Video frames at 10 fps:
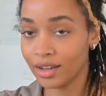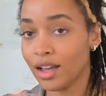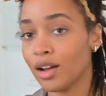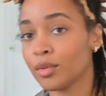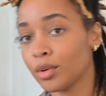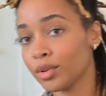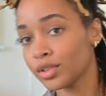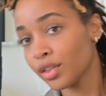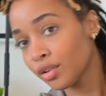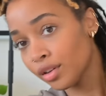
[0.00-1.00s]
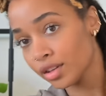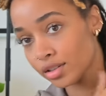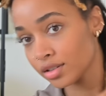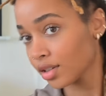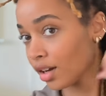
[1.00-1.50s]
Now I'm going to throw
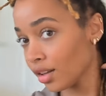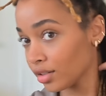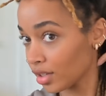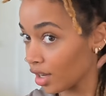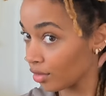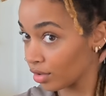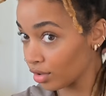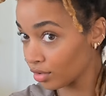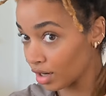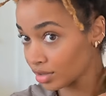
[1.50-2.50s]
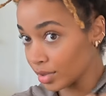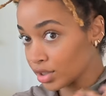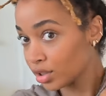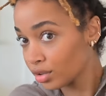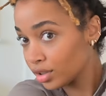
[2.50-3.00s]
this other towel across my
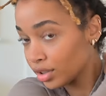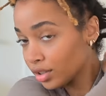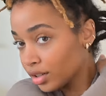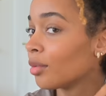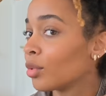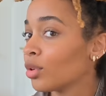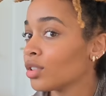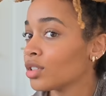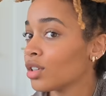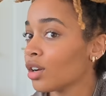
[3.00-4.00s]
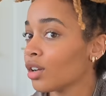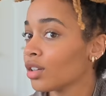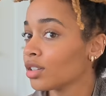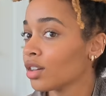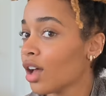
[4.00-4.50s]
shoulder. I'm going to start on
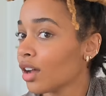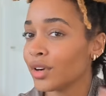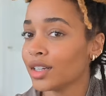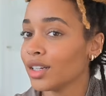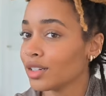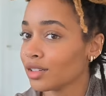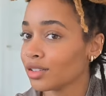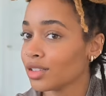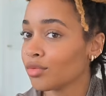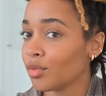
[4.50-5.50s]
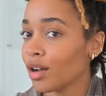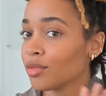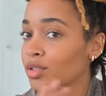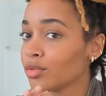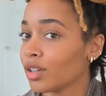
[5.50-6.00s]
this lock. For years, even when I
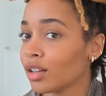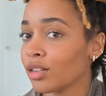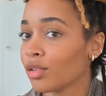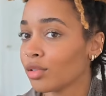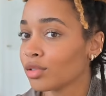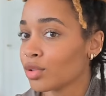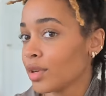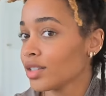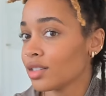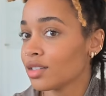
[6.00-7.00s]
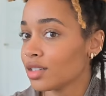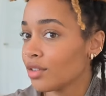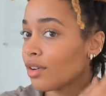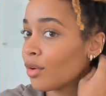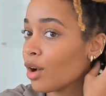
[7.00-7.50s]
was doing like little twists and
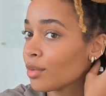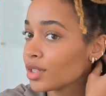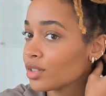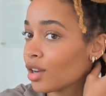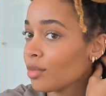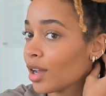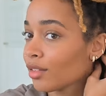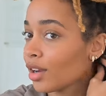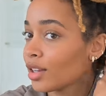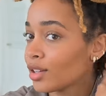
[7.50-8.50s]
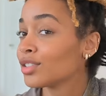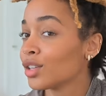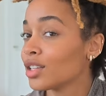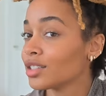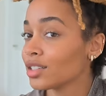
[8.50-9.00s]
stuff, I would always start back right here. So
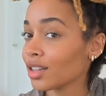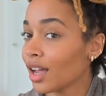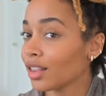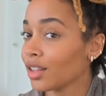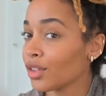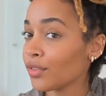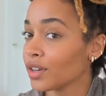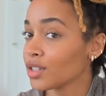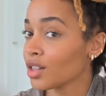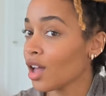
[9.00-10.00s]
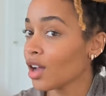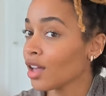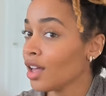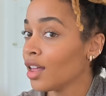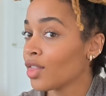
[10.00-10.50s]
this is likely the first
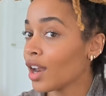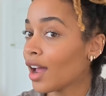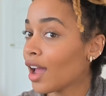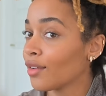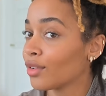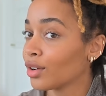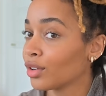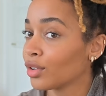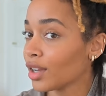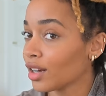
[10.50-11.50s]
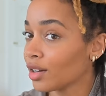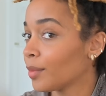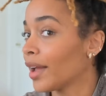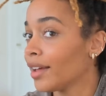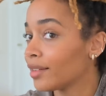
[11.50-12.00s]
lock that I ever created in
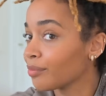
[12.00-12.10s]
my head.